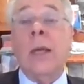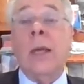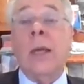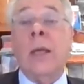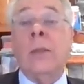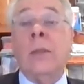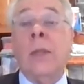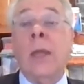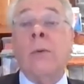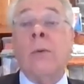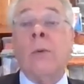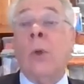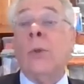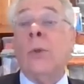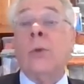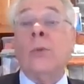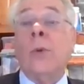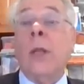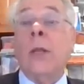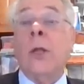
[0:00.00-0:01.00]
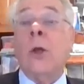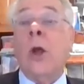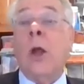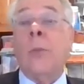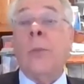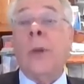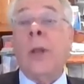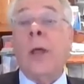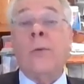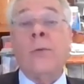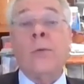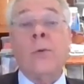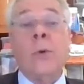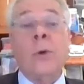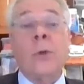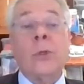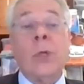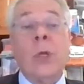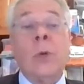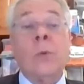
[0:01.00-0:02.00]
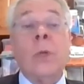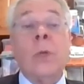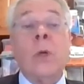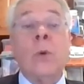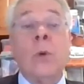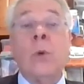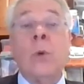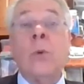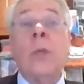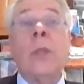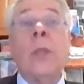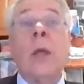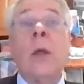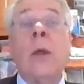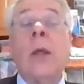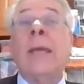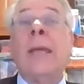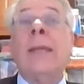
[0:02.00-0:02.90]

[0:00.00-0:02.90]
And they rolled the red carpet out for us, and we grew in there,